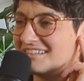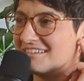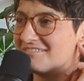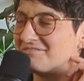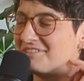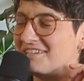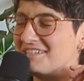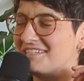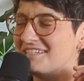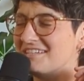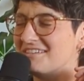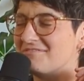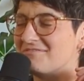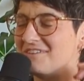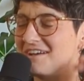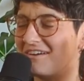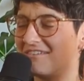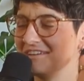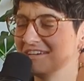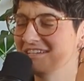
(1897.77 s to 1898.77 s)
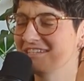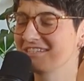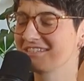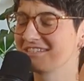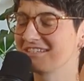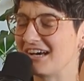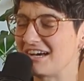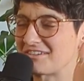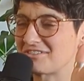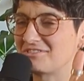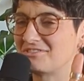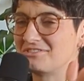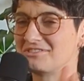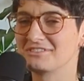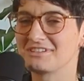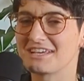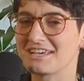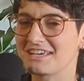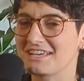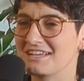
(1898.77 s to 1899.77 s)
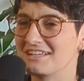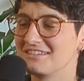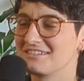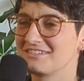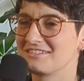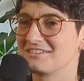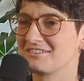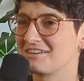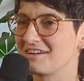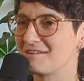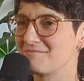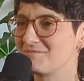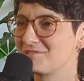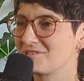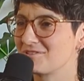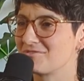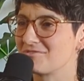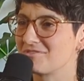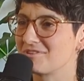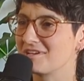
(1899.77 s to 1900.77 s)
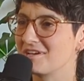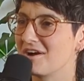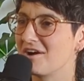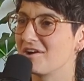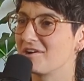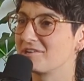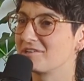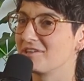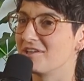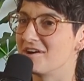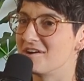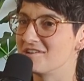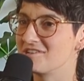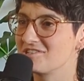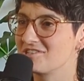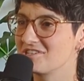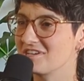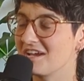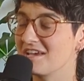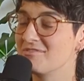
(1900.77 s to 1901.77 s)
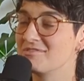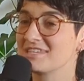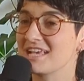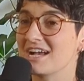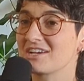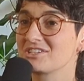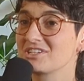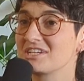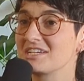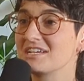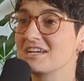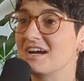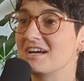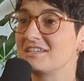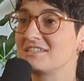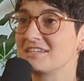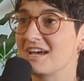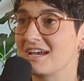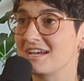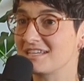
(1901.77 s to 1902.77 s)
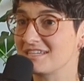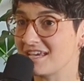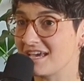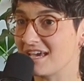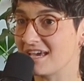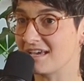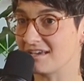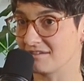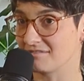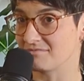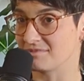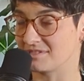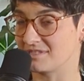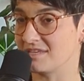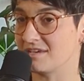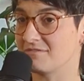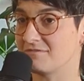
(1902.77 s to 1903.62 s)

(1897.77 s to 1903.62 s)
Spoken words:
we did a very subtle like Instagram story hard launch. It was actually Dyke Day was the